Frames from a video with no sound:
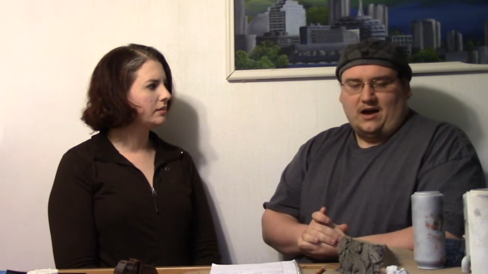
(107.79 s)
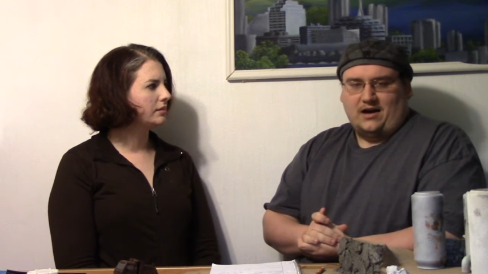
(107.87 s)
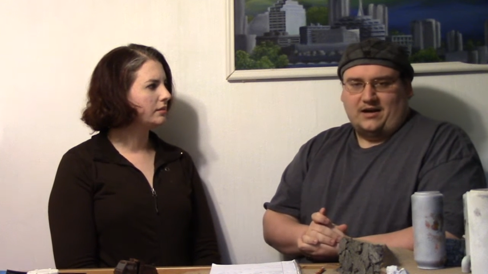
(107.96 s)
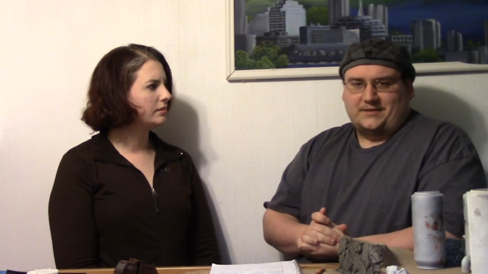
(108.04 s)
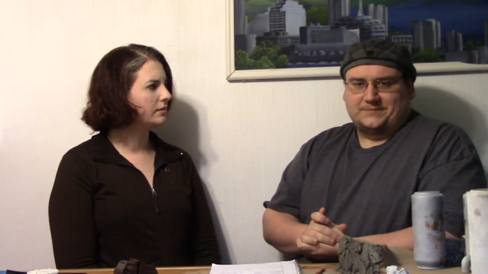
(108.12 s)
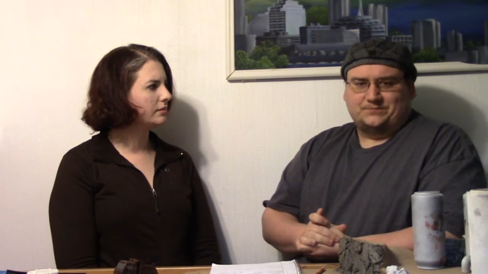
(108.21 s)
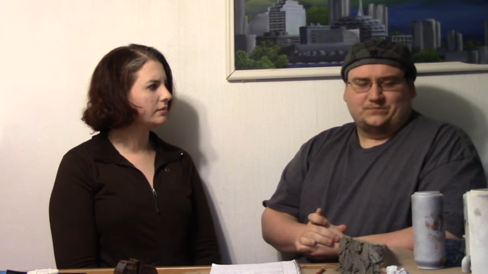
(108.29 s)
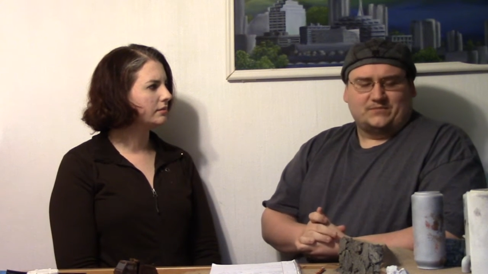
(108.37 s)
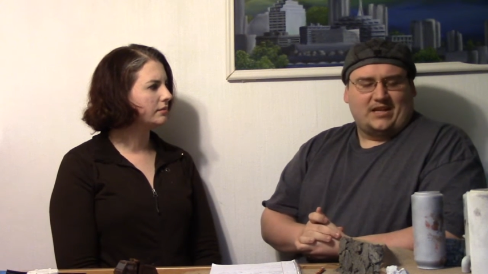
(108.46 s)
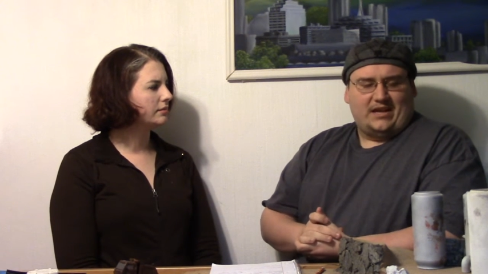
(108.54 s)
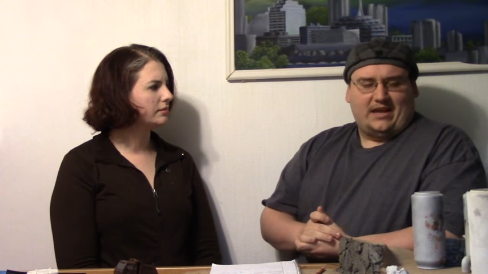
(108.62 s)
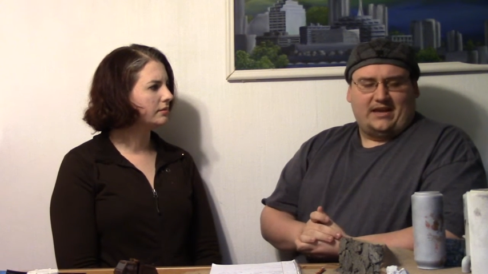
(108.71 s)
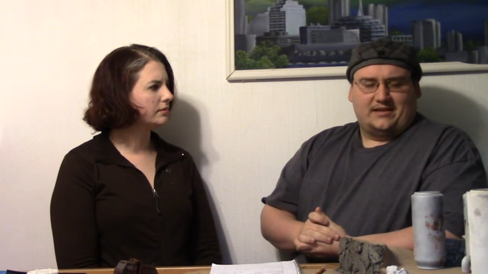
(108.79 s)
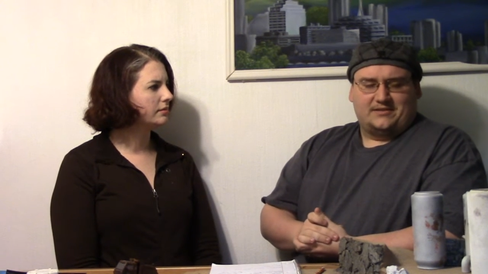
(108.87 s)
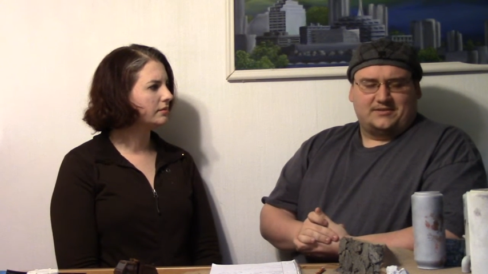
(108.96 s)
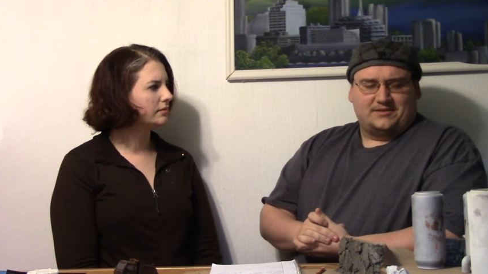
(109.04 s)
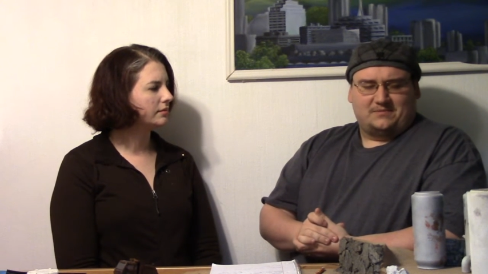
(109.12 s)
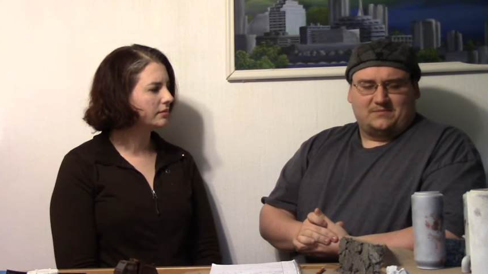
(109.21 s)
Speaker 1: Um,
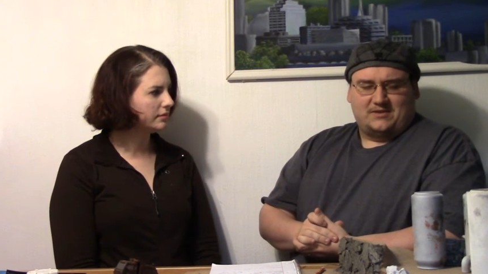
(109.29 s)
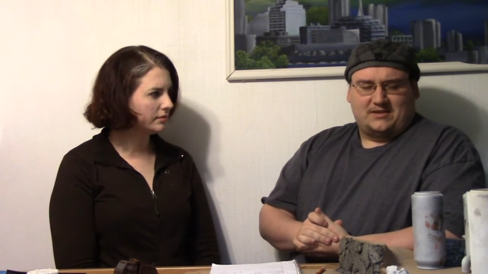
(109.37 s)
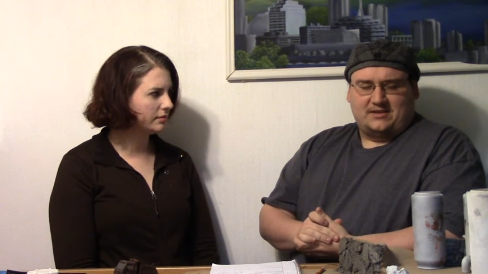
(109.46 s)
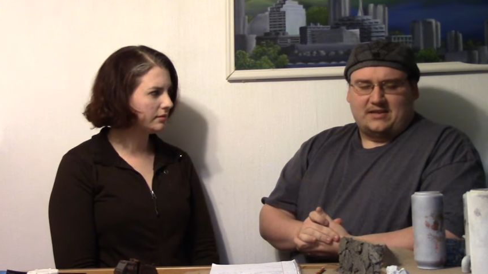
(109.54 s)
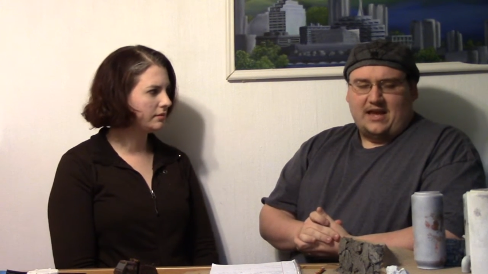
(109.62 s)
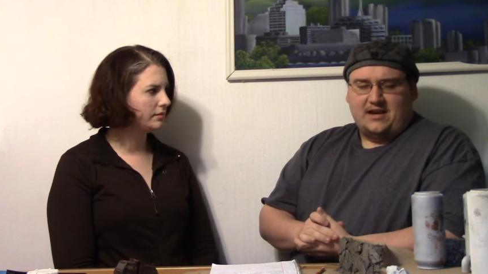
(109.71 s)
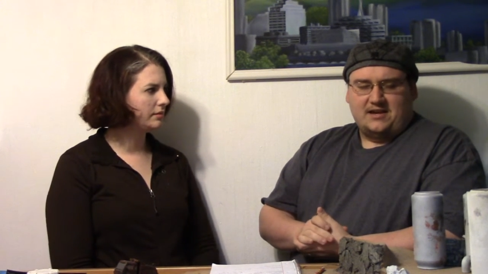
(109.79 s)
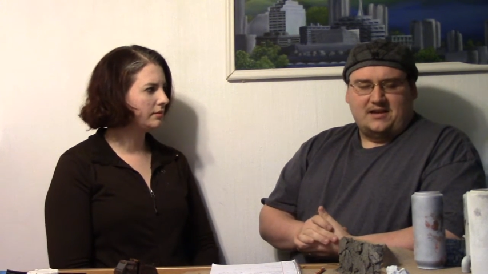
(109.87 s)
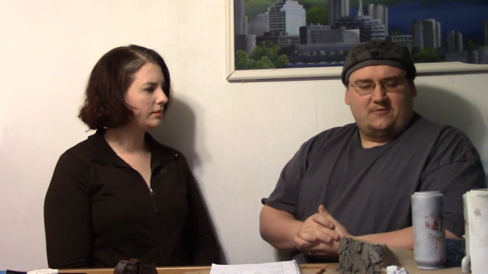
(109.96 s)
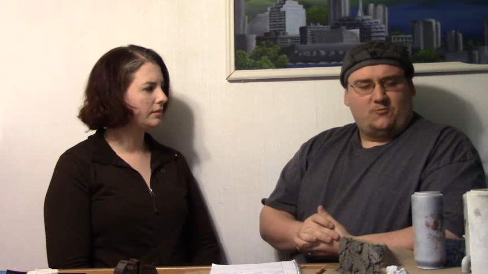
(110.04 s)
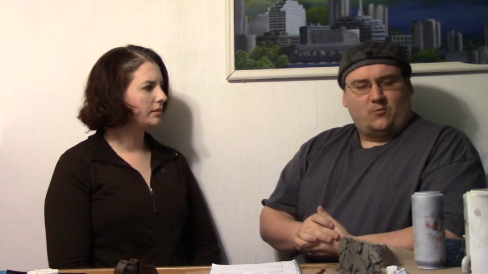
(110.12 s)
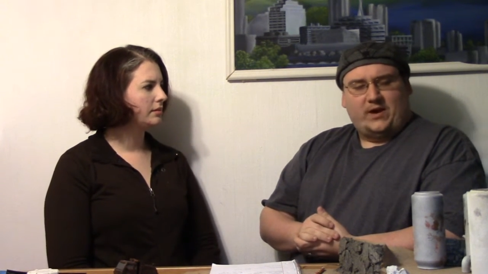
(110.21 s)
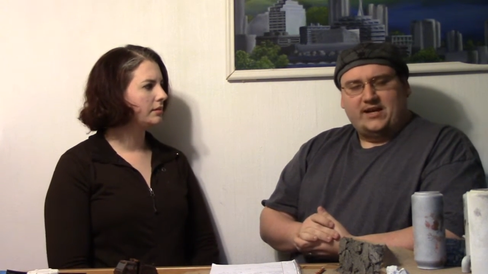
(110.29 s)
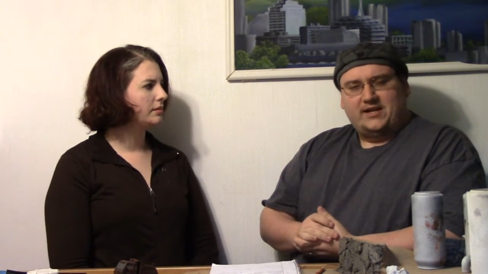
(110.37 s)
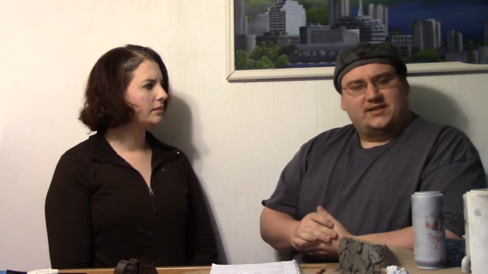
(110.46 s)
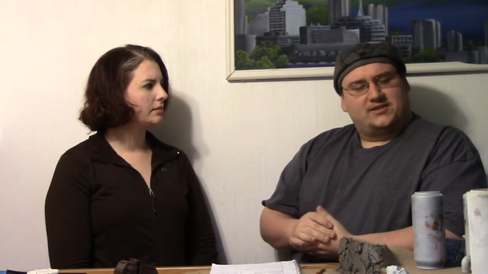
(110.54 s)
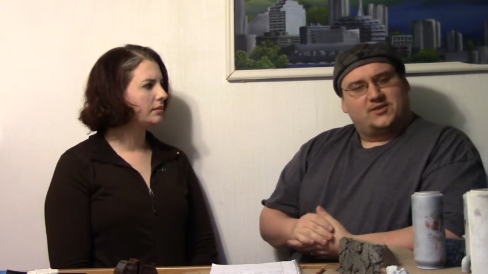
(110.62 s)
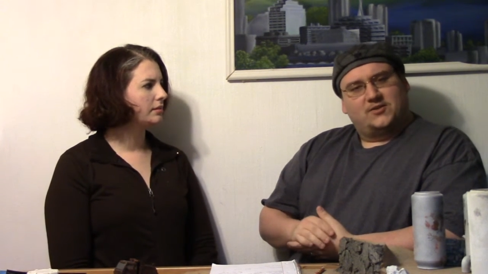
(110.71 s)
and then they
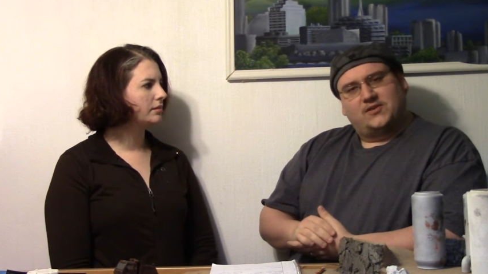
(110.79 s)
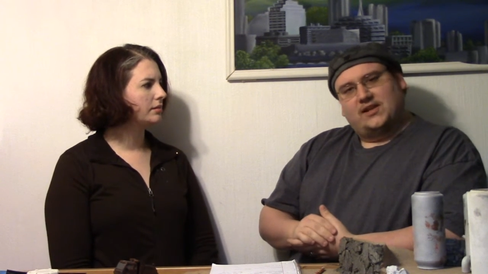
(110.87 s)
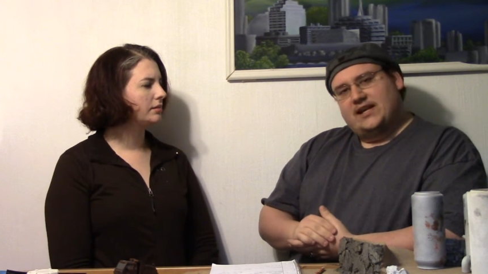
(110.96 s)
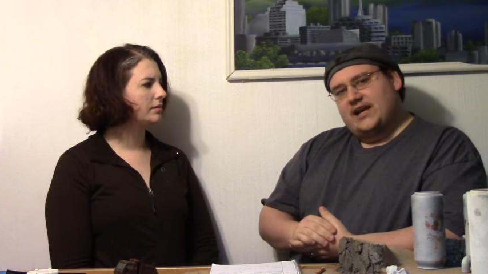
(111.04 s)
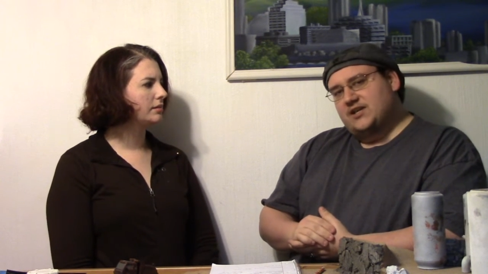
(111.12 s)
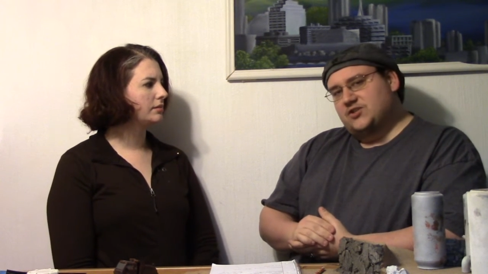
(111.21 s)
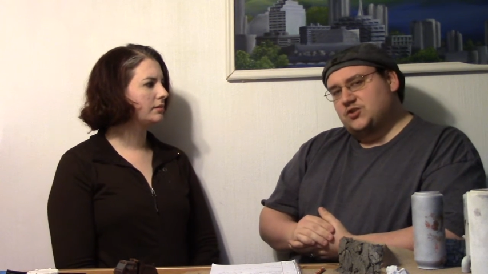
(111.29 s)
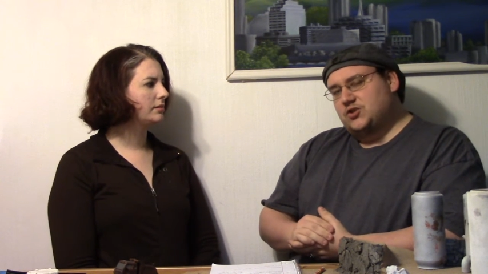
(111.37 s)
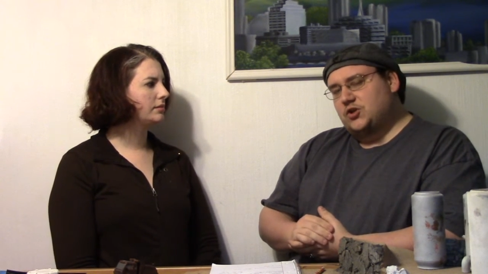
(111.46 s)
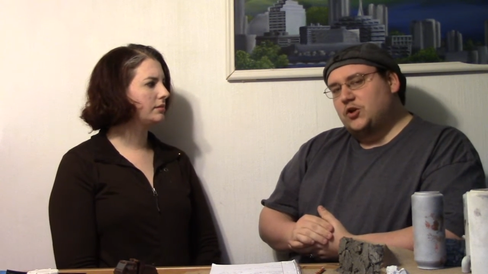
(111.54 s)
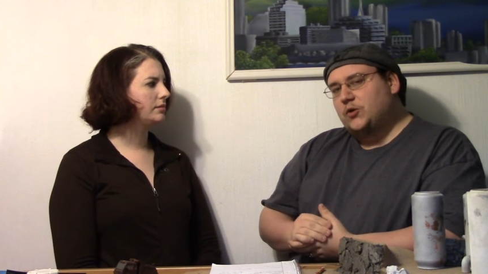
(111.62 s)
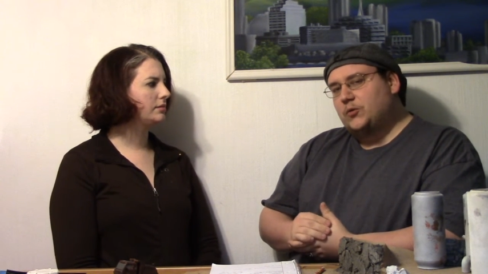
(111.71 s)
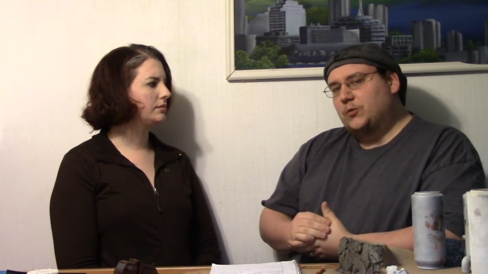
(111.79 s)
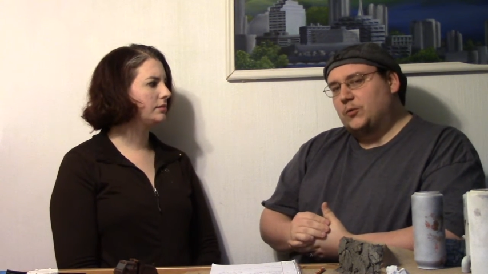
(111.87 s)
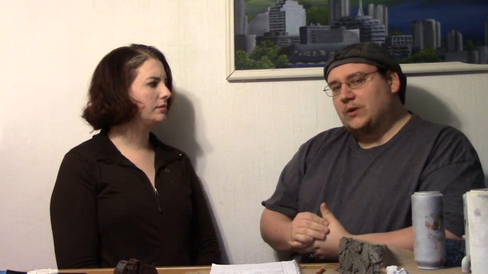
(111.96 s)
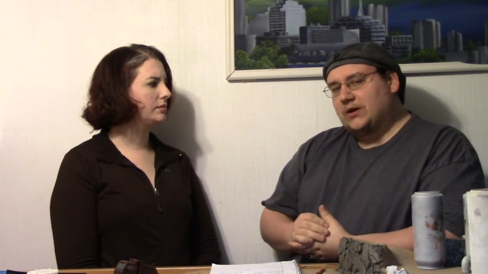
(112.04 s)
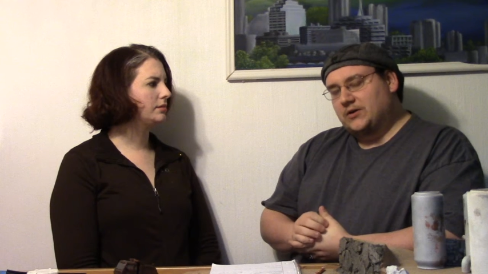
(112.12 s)
waited until the last two